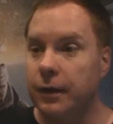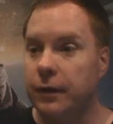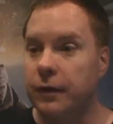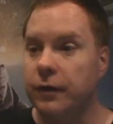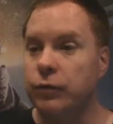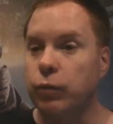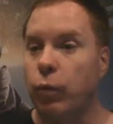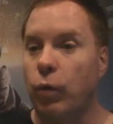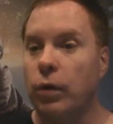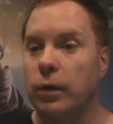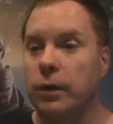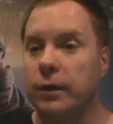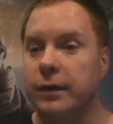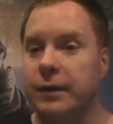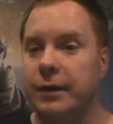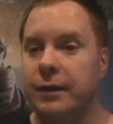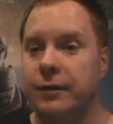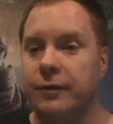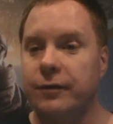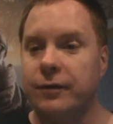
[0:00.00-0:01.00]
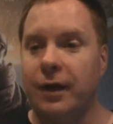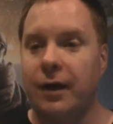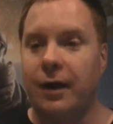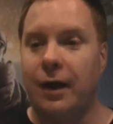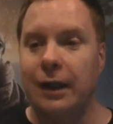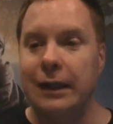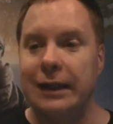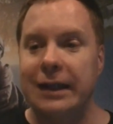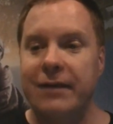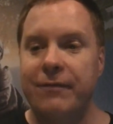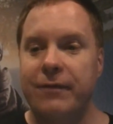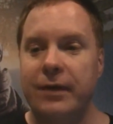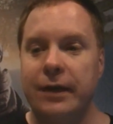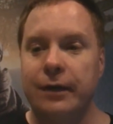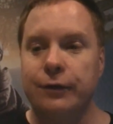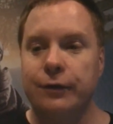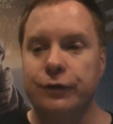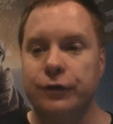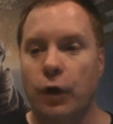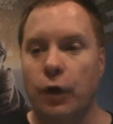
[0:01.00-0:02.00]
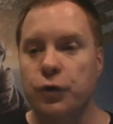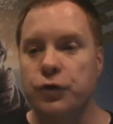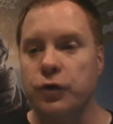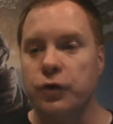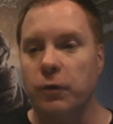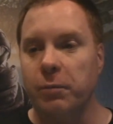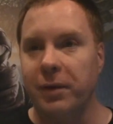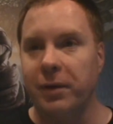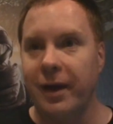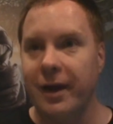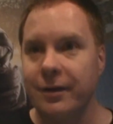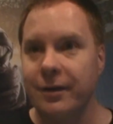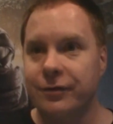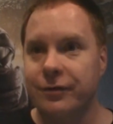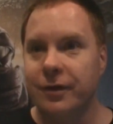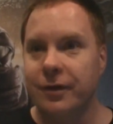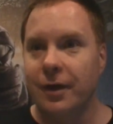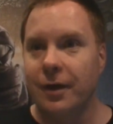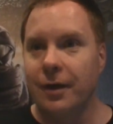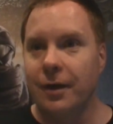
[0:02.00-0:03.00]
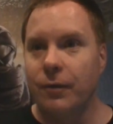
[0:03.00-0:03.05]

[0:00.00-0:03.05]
This world is a living social place.